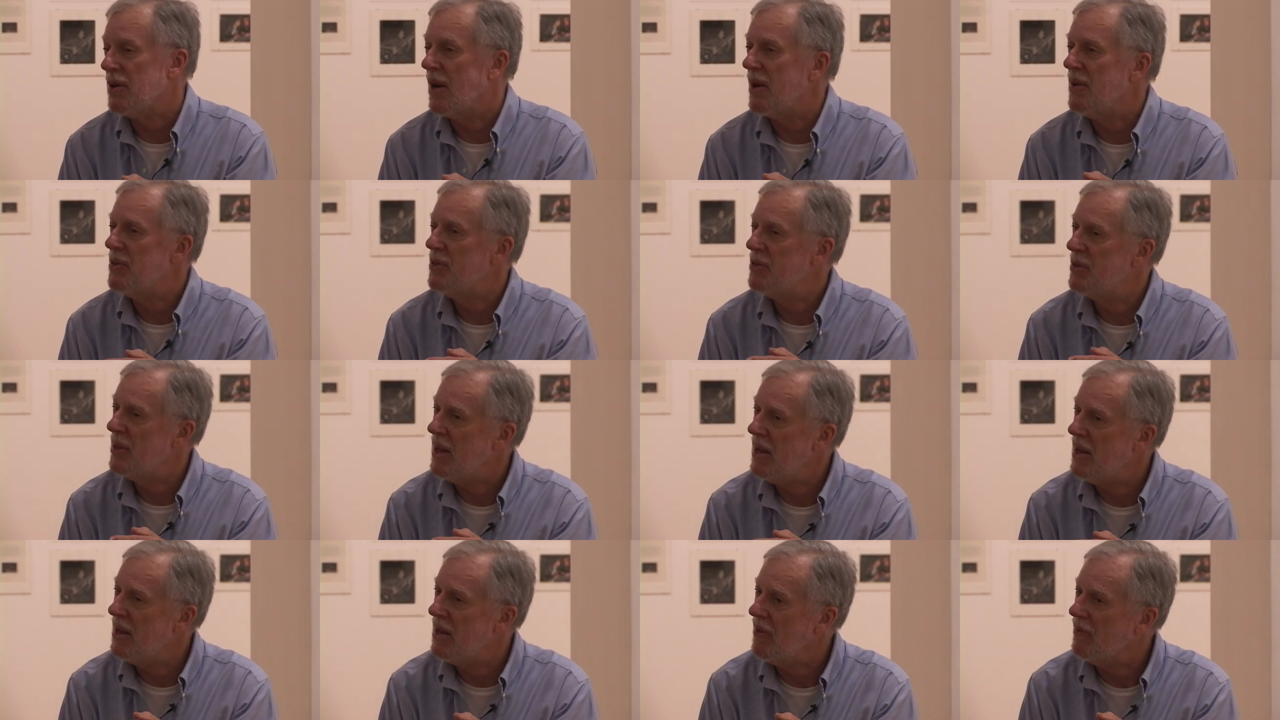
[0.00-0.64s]
I
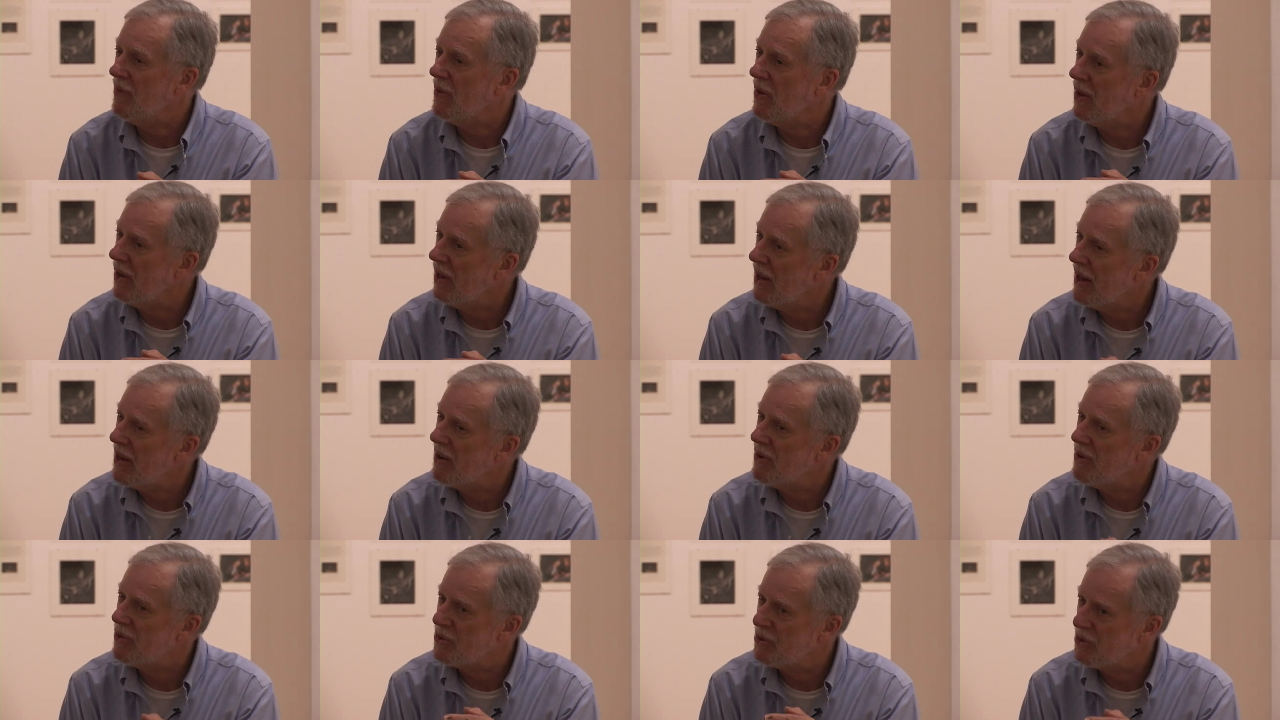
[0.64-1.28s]
think in the
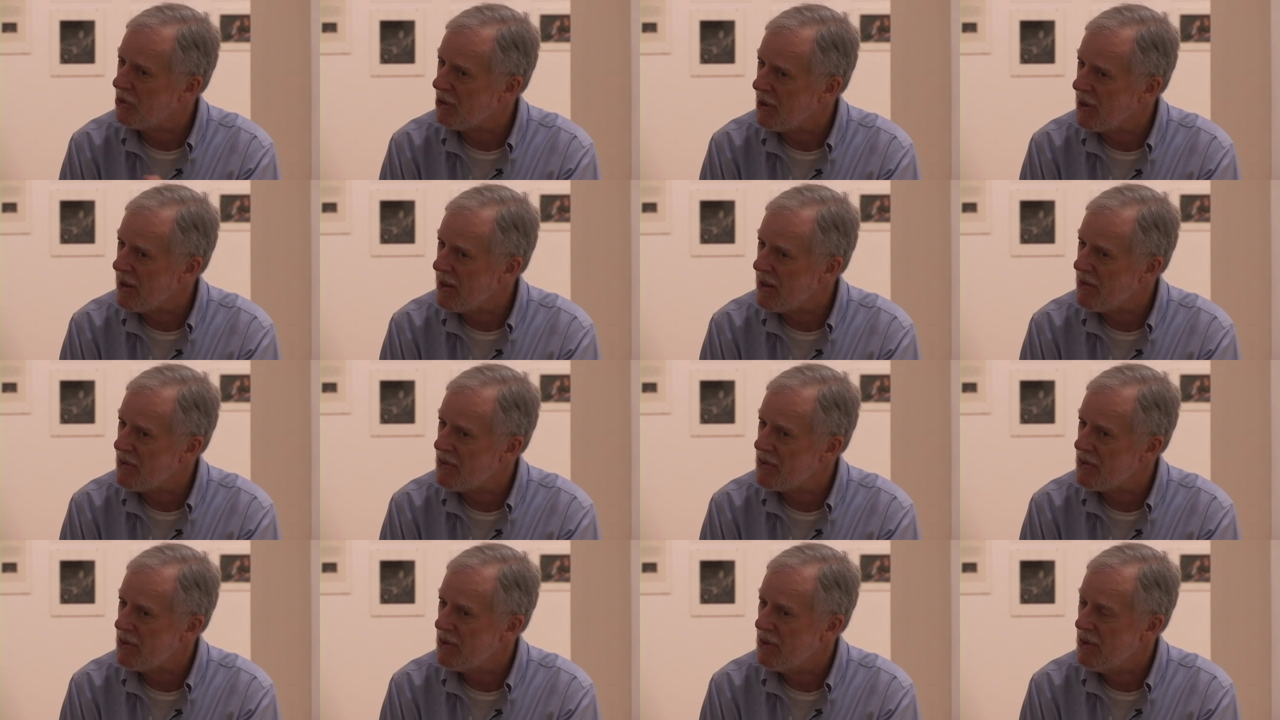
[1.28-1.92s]
late 30s,
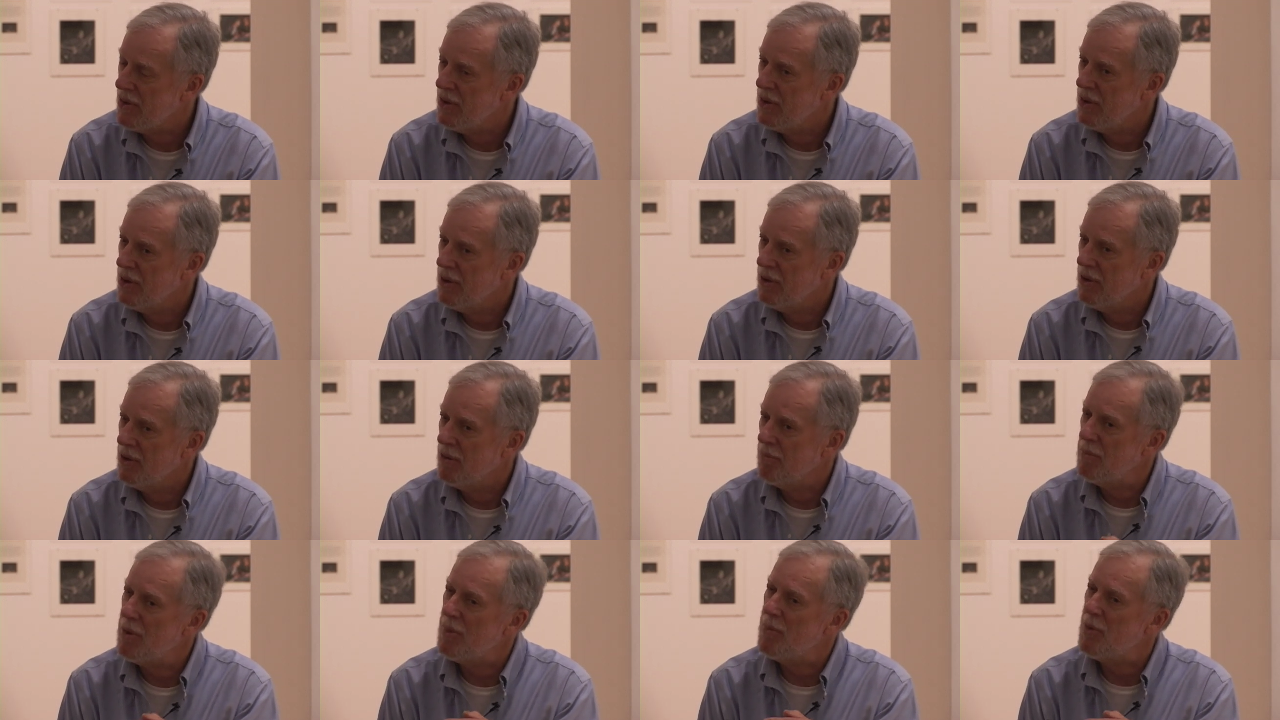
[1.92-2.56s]

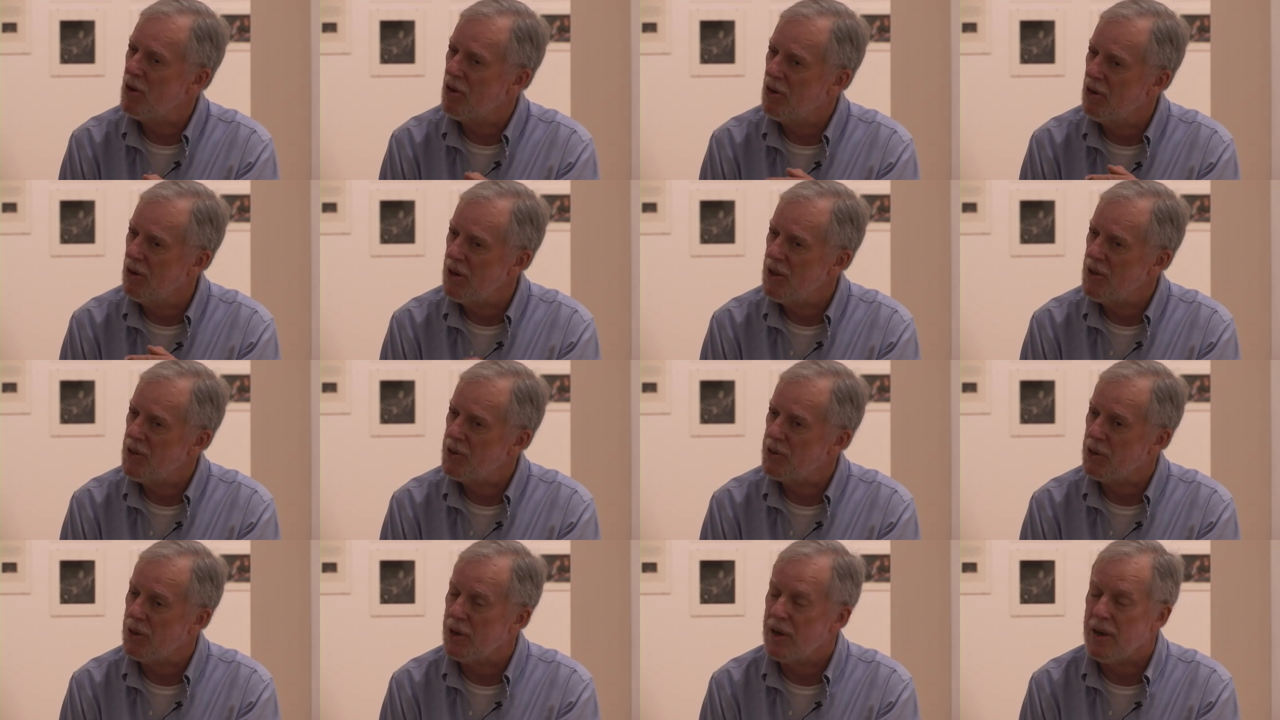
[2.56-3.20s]
maybe early
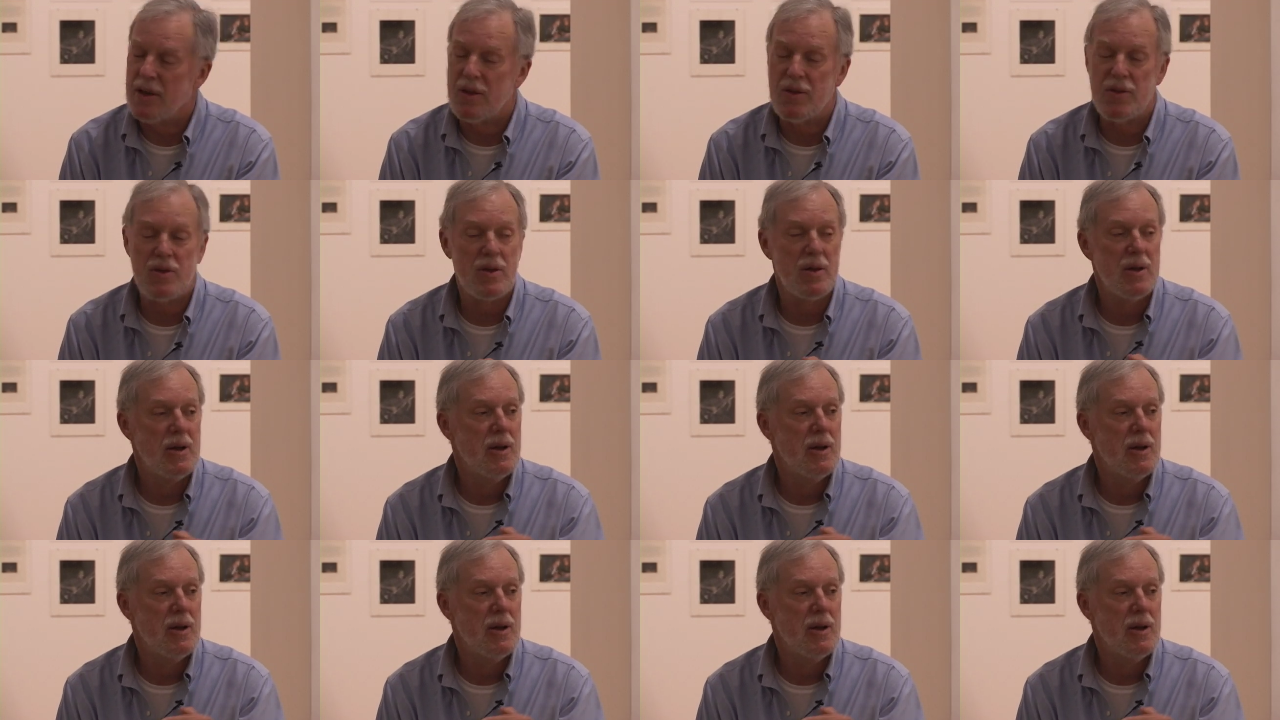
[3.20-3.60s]
30s.